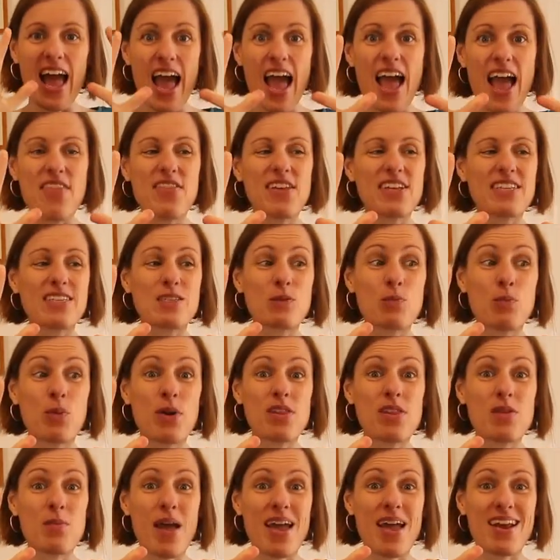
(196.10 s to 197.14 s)
and then
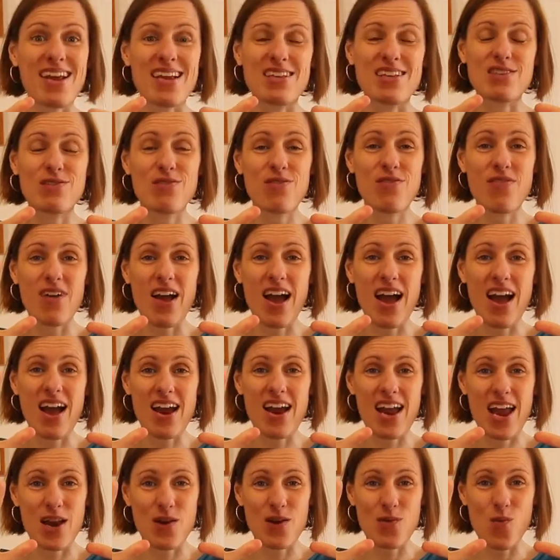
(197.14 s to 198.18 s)
spread them out as far
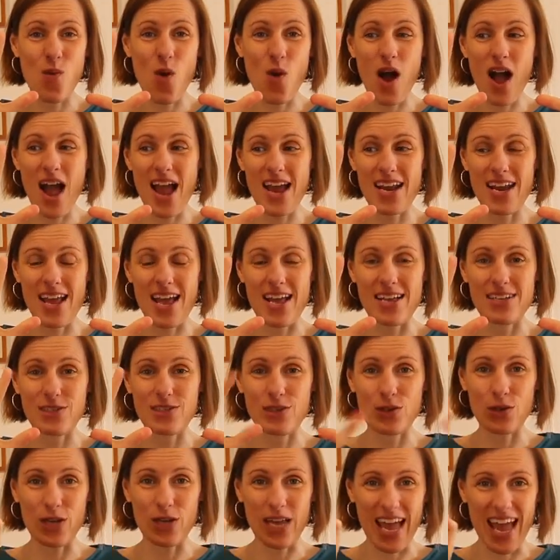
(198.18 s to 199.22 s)
and wide
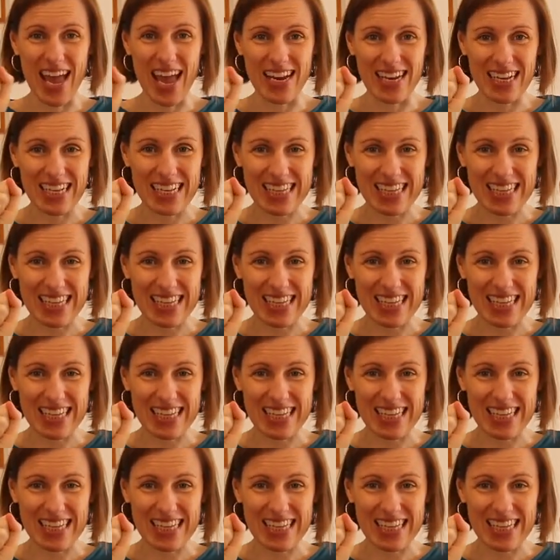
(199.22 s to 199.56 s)
as you can.